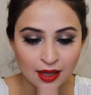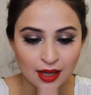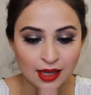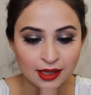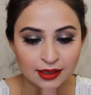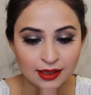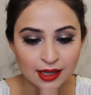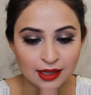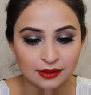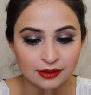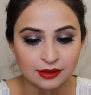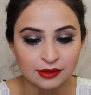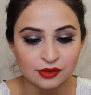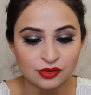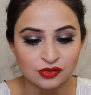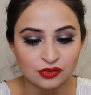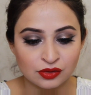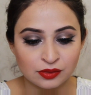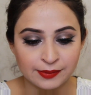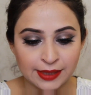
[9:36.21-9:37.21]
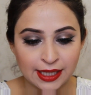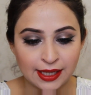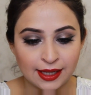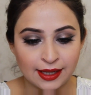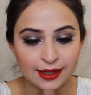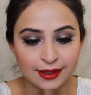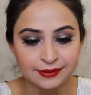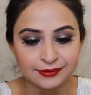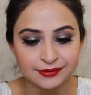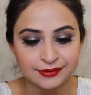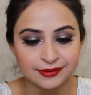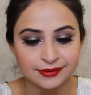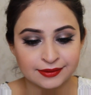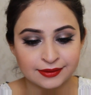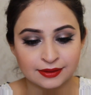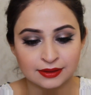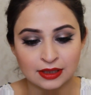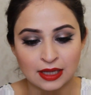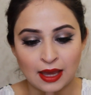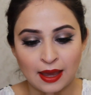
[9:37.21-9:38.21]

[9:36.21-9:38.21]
I can't control my hands.